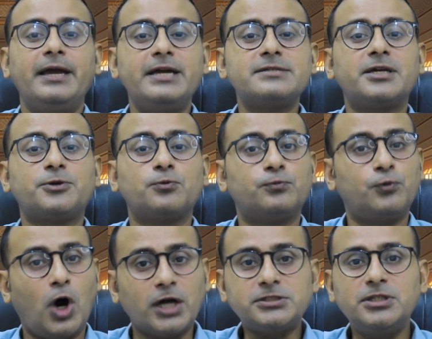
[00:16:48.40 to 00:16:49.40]
Is it
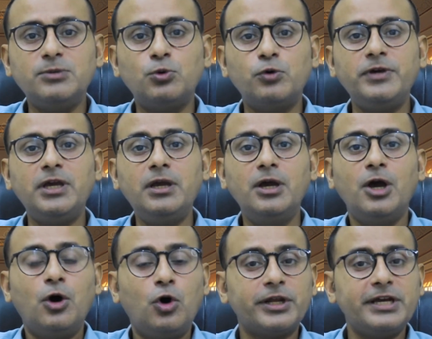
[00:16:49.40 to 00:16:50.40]
watch the
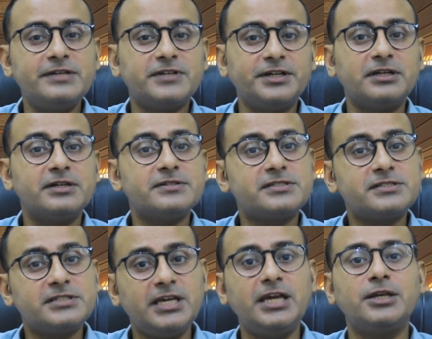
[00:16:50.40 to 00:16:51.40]
movie or is it
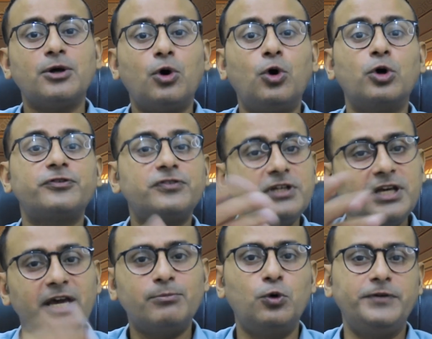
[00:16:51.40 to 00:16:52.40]
seen or
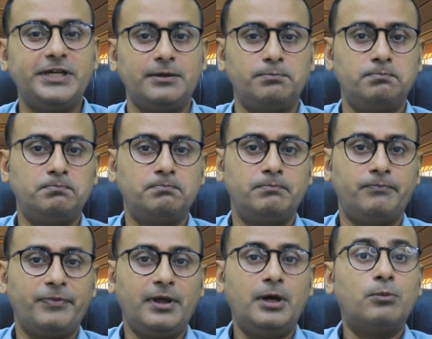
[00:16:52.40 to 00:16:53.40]
see a movie?
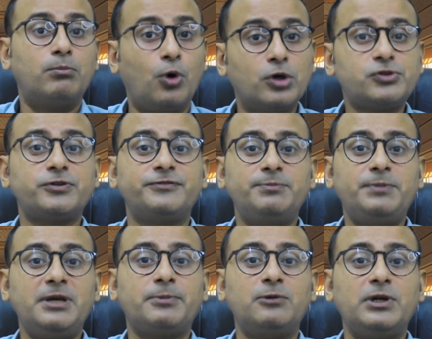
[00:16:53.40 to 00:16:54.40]
Most of the
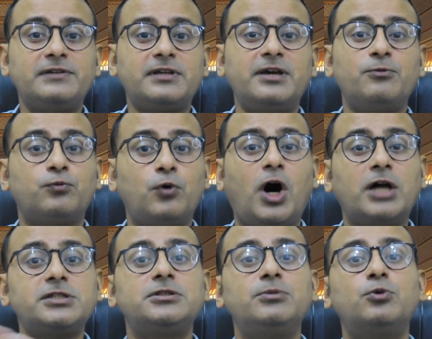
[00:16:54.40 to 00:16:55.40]
people will say
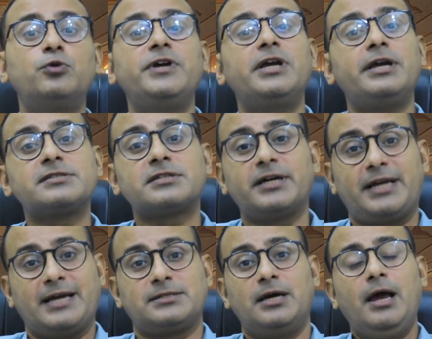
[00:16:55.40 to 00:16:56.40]
watch the movie is
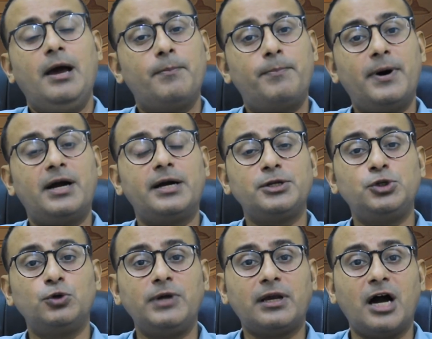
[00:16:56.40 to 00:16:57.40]
correct, but
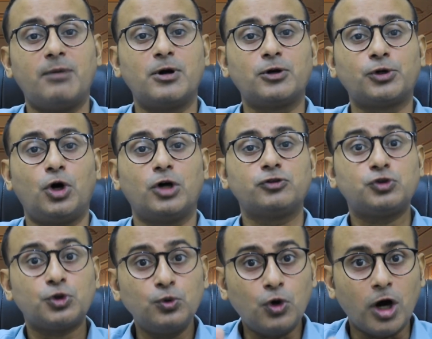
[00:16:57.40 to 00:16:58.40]
you will come
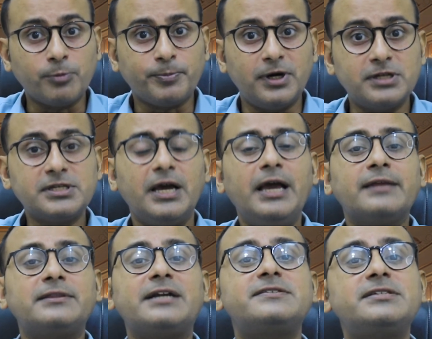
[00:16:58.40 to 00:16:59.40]
across through corpus
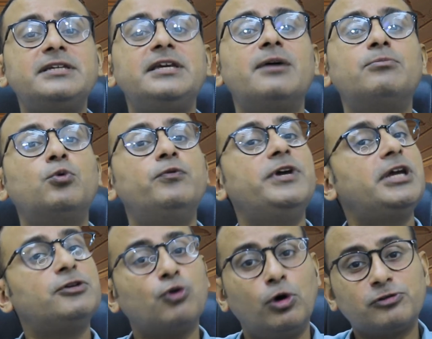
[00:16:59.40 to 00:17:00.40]
that see a
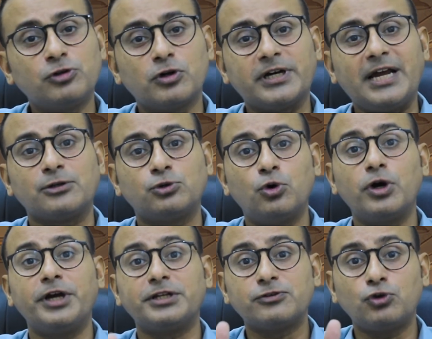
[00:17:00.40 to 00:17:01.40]
movie is also correct, though
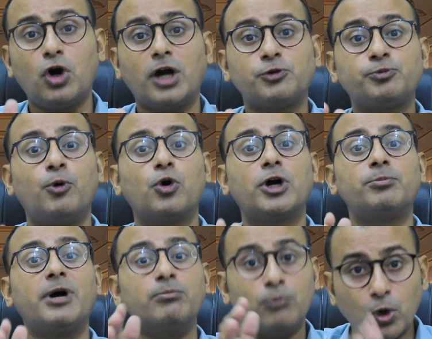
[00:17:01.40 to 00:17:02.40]
it is not spoken
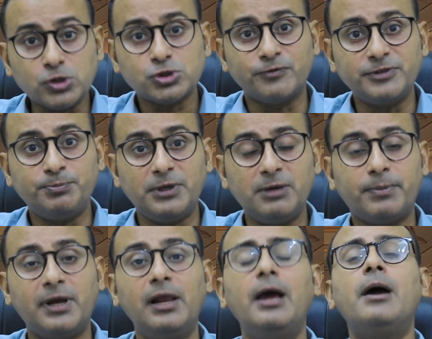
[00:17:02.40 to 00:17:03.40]
by most of the
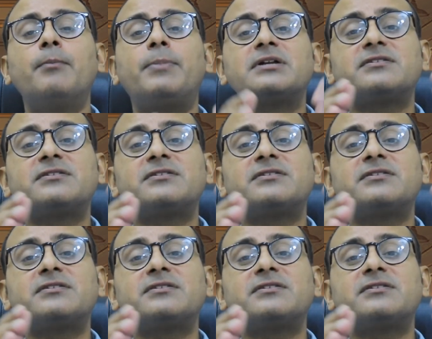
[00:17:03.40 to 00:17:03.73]
people, but